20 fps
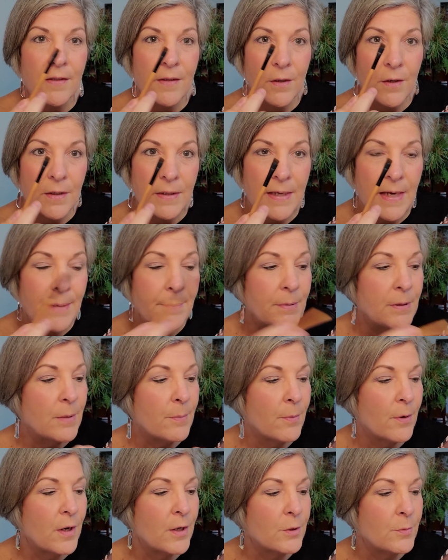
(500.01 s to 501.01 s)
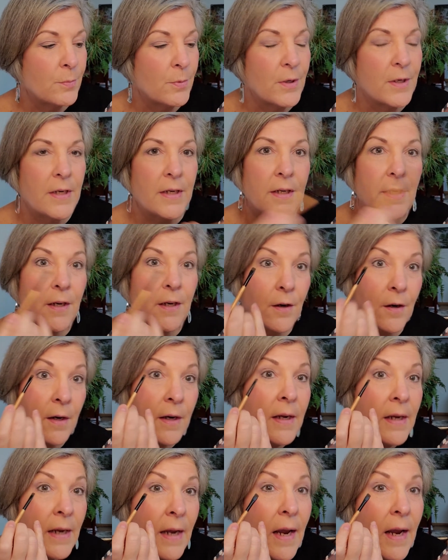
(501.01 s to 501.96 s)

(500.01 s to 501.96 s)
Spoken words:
So you dampen the brush, put it in here,